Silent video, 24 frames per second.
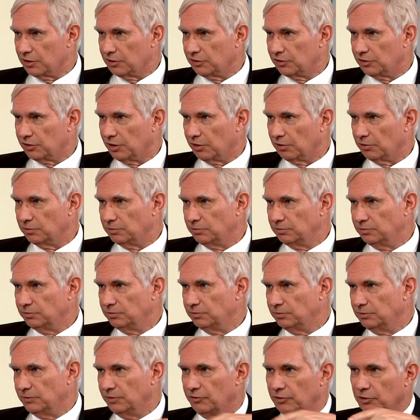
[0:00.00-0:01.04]
So
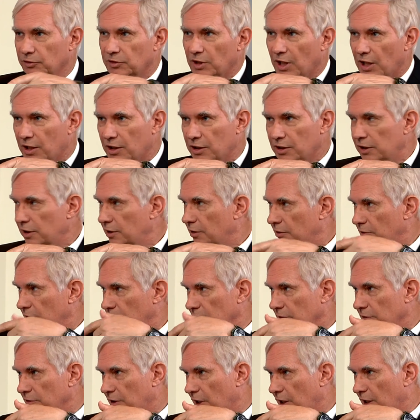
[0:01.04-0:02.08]
if you got an ear and
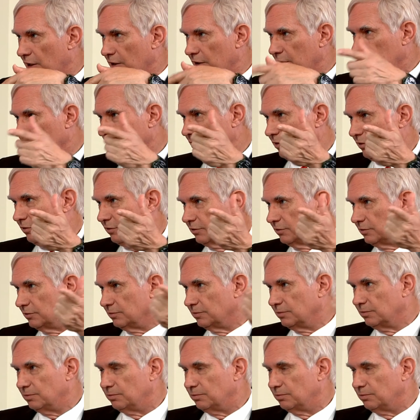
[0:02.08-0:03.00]
you got an ear and